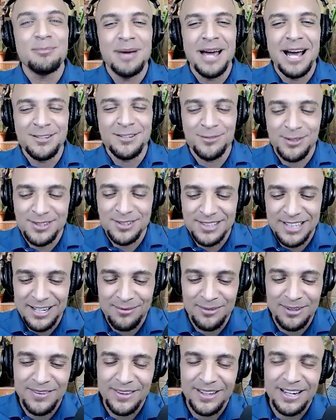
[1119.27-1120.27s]
impactful
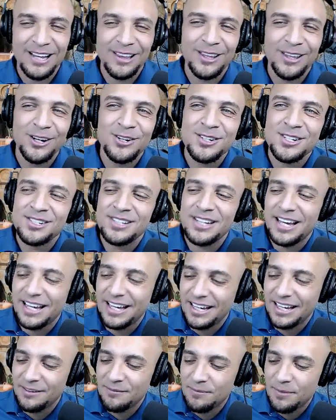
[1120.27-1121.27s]
statement that I learned is
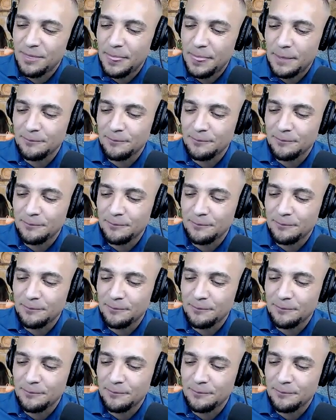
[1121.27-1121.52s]
that